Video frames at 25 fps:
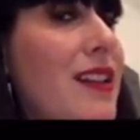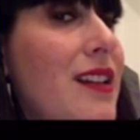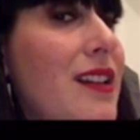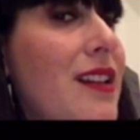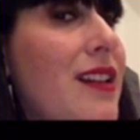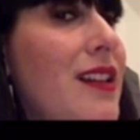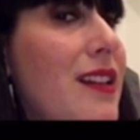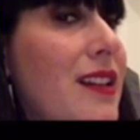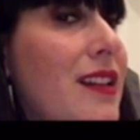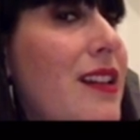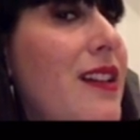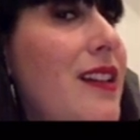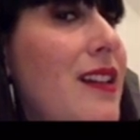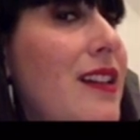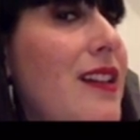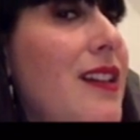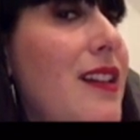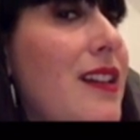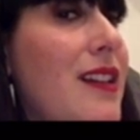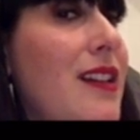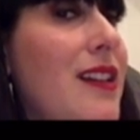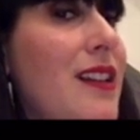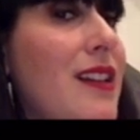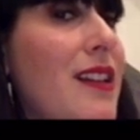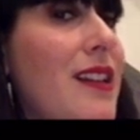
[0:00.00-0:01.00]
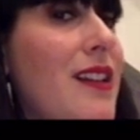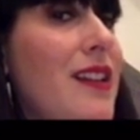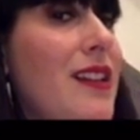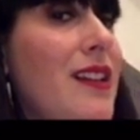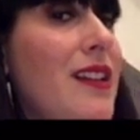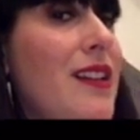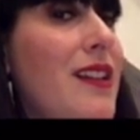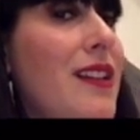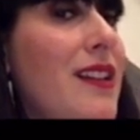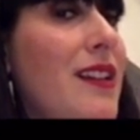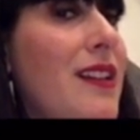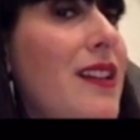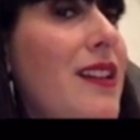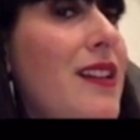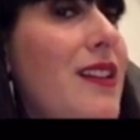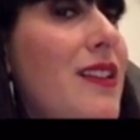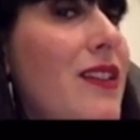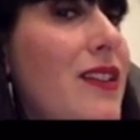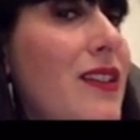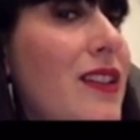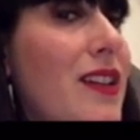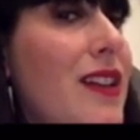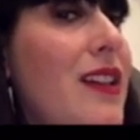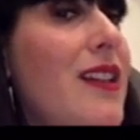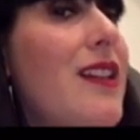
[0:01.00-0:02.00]

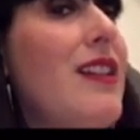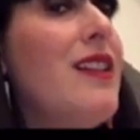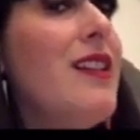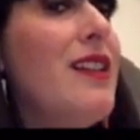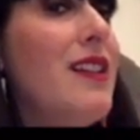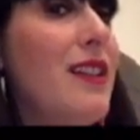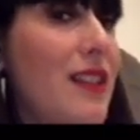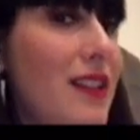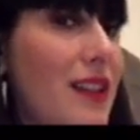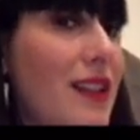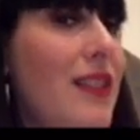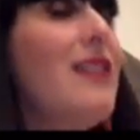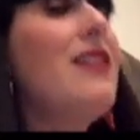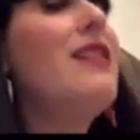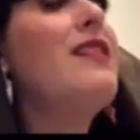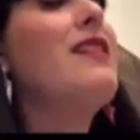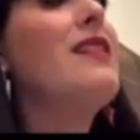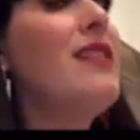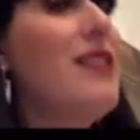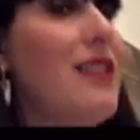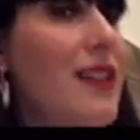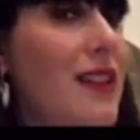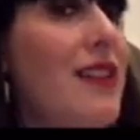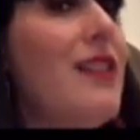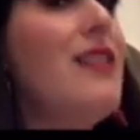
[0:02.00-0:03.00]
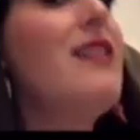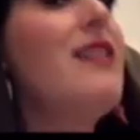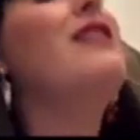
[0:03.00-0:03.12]
This person isn't speaking.